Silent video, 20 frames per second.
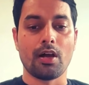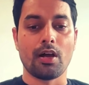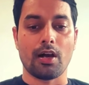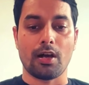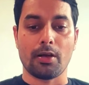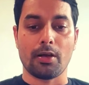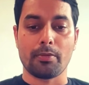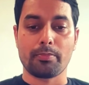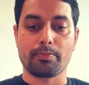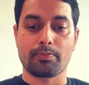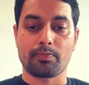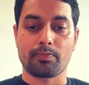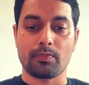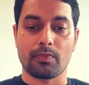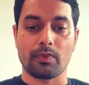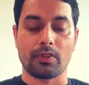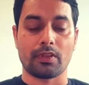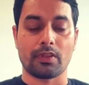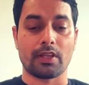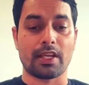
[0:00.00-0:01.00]
um,
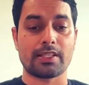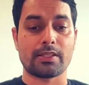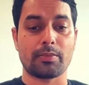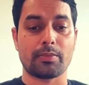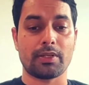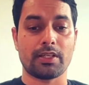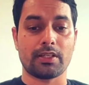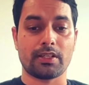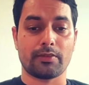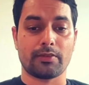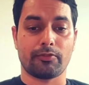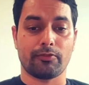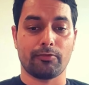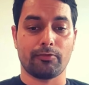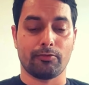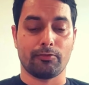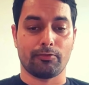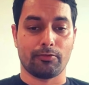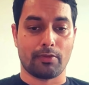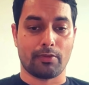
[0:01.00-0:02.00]
SAP Data
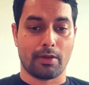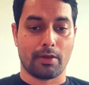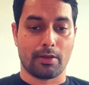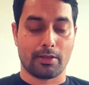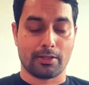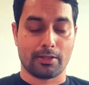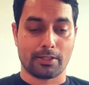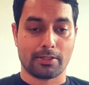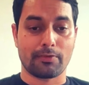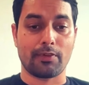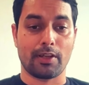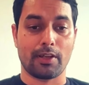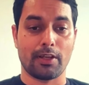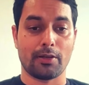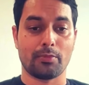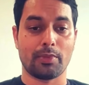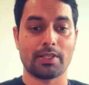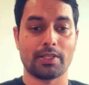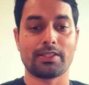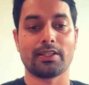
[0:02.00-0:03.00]

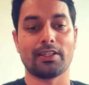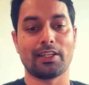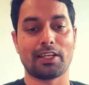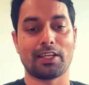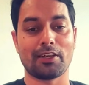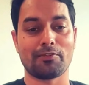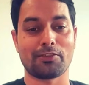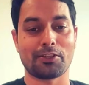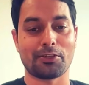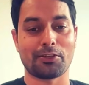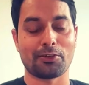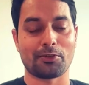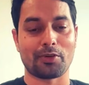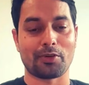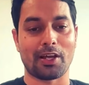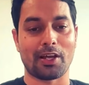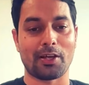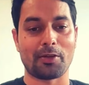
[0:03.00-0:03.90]
Sphere basically gives you